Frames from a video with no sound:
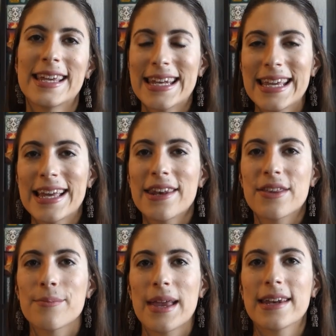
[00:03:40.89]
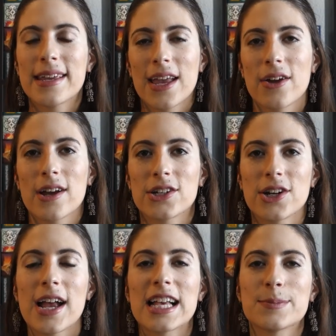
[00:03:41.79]
Gideon, the main
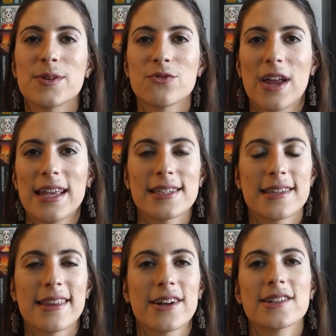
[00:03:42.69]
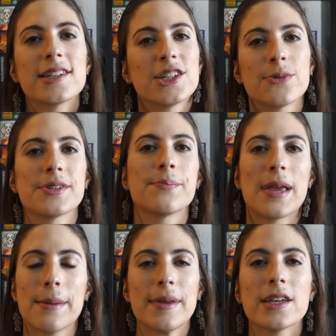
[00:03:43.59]
character, has been raised there since she was a
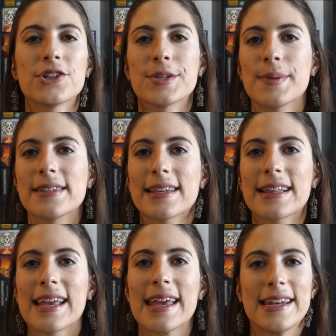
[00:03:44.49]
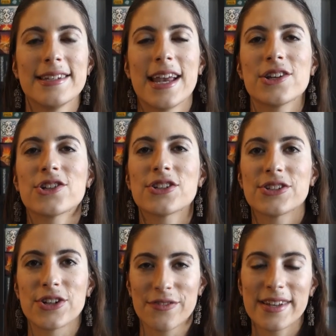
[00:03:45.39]
baby. She's basically an indentured
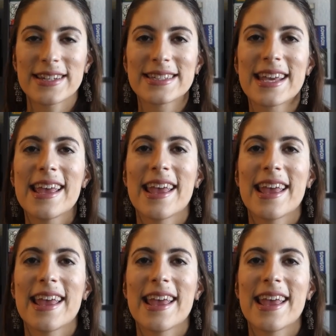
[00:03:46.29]
servant.